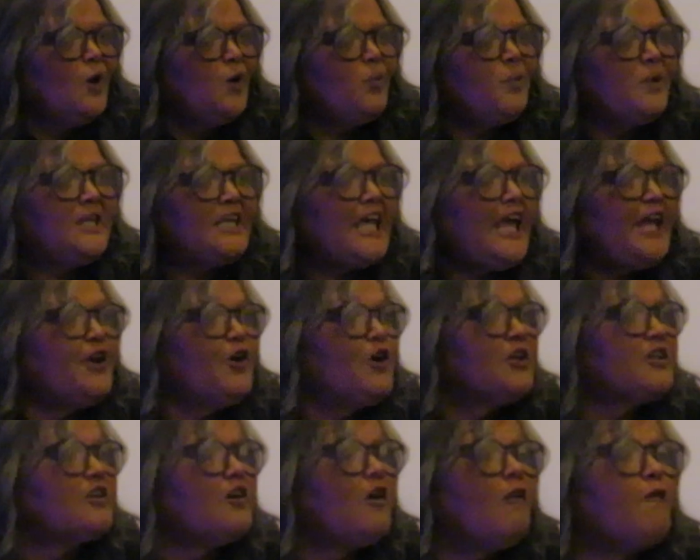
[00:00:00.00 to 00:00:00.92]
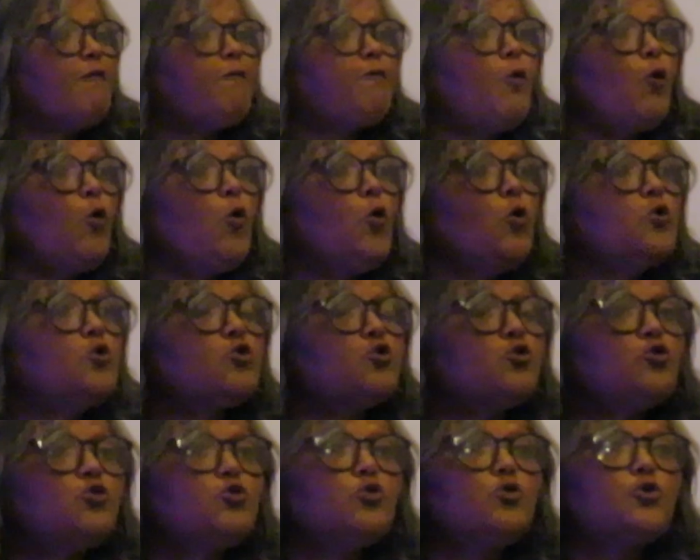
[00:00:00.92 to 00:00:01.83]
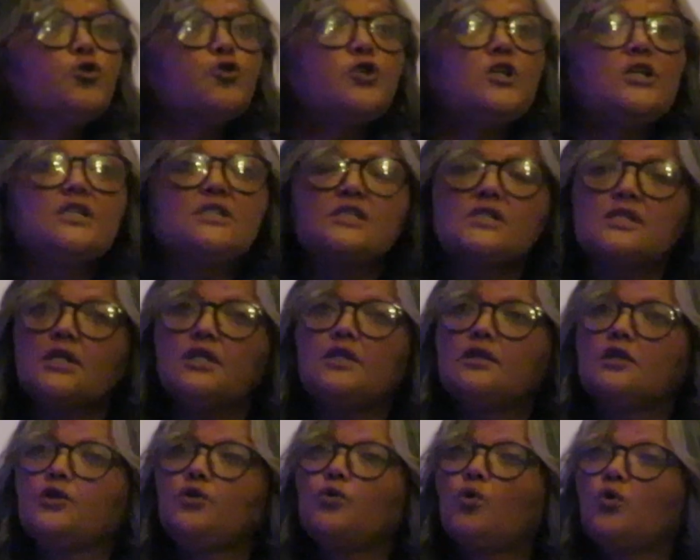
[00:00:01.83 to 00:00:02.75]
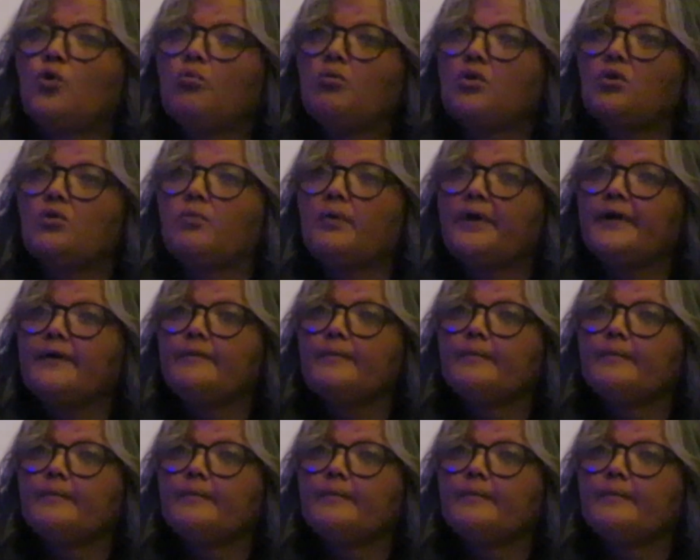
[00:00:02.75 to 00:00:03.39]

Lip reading: We cannot afford to do things in the normal way.